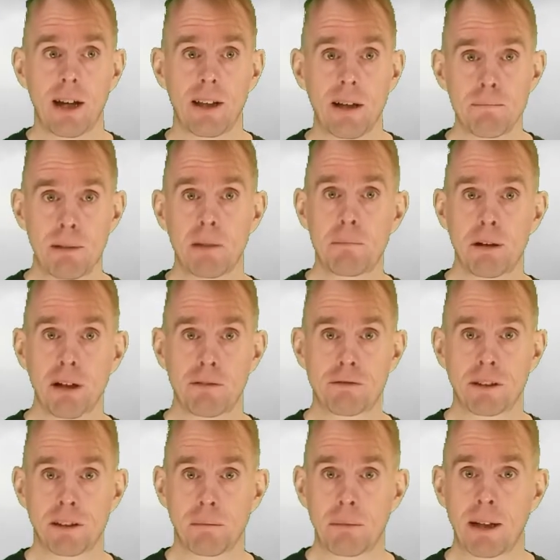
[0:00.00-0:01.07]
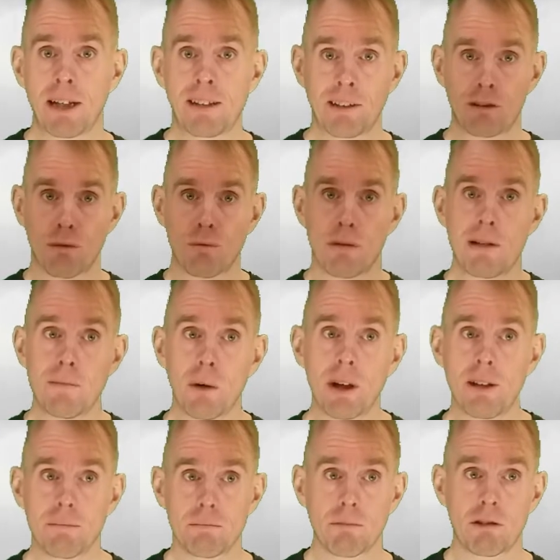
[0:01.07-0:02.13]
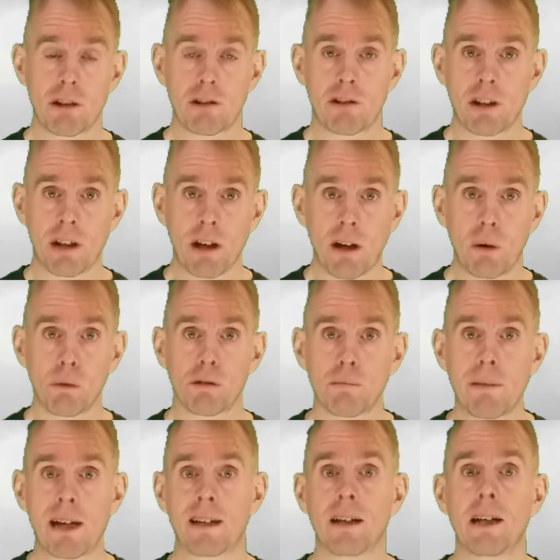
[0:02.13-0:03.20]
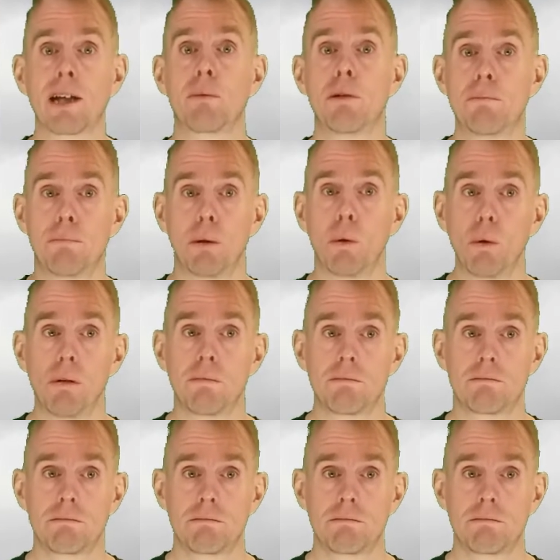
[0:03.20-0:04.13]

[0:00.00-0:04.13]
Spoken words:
And that big perforated plate has a rim on it, such that it holds back a liquid pool.